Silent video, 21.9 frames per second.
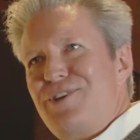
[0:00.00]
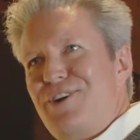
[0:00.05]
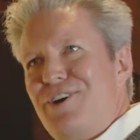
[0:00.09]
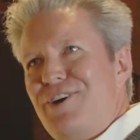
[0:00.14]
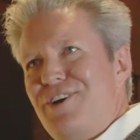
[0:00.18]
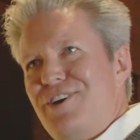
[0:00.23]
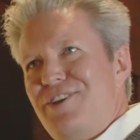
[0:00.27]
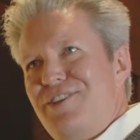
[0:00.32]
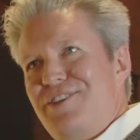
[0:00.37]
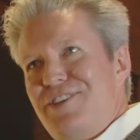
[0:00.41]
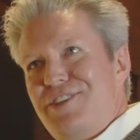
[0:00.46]

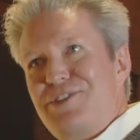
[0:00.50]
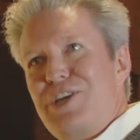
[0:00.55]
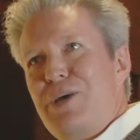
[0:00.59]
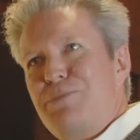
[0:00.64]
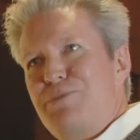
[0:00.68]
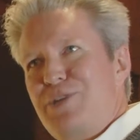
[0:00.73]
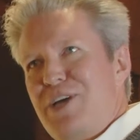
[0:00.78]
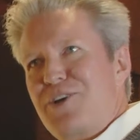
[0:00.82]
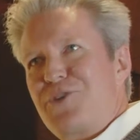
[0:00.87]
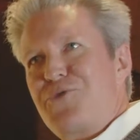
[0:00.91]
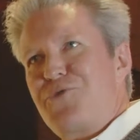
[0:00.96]
on the
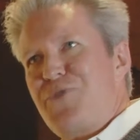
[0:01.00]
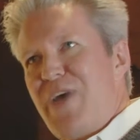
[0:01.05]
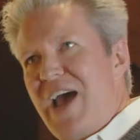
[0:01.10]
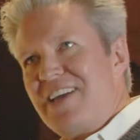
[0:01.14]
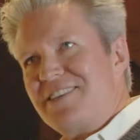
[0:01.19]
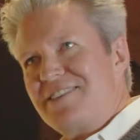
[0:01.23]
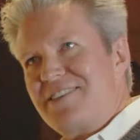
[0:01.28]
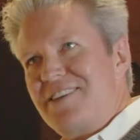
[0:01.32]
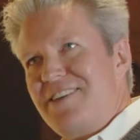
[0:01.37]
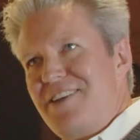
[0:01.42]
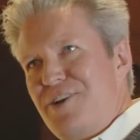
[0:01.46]
subject
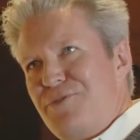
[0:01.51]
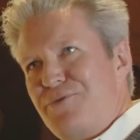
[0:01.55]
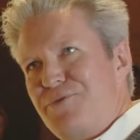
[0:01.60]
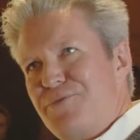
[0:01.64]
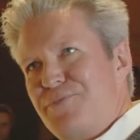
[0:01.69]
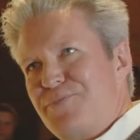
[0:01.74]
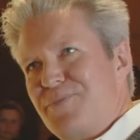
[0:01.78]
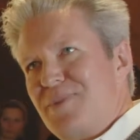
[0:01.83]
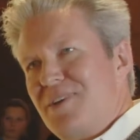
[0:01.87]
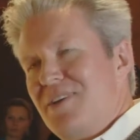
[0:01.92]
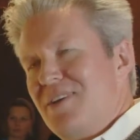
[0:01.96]
fast enough.
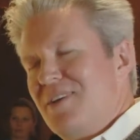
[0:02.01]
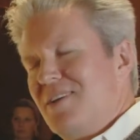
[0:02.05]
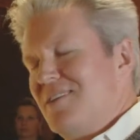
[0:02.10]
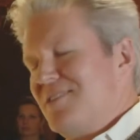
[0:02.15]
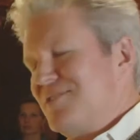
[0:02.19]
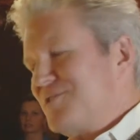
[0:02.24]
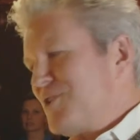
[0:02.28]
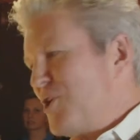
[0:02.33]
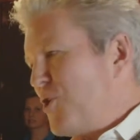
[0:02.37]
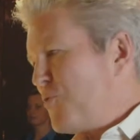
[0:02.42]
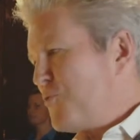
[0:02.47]

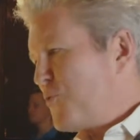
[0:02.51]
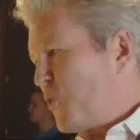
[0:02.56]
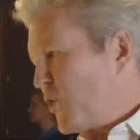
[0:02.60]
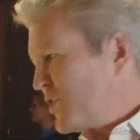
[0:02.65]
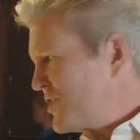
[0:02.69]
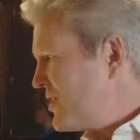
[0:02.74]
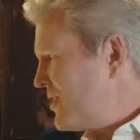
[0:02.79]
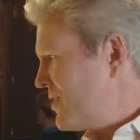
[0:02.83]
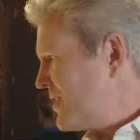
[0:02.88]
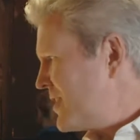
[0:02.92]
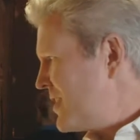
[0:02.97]
So
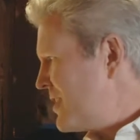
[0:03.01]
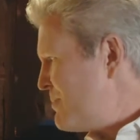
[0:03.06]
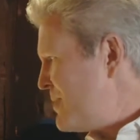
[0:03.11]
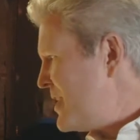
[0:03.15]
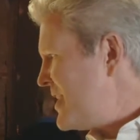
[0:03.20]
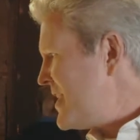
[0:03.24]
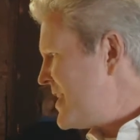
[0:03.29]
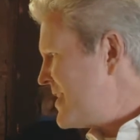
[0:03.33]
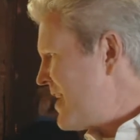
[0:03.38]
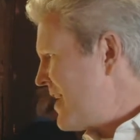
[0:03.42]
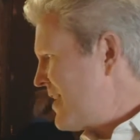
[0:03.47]
fortunately,
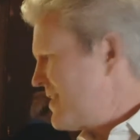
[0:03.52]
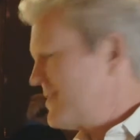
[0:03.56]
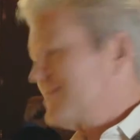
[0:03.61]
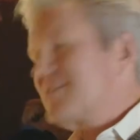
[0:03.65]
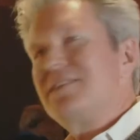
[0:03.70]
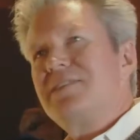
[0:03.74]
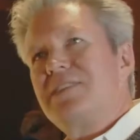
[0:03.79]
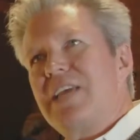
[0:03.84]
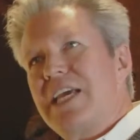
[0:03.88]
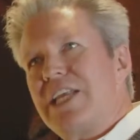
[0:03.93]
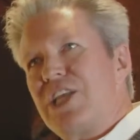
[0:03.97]
MediaTek is
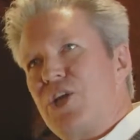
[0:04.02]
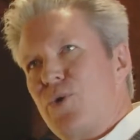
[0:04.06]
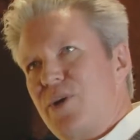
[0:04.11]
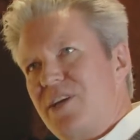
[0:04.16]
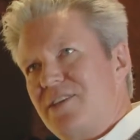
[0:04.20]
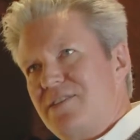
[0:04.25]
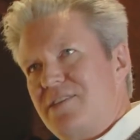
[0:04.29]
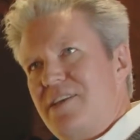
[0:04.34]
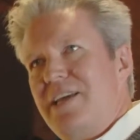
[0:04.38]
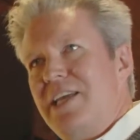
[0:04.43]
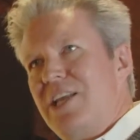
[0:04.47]

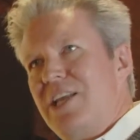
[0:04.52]
continuing to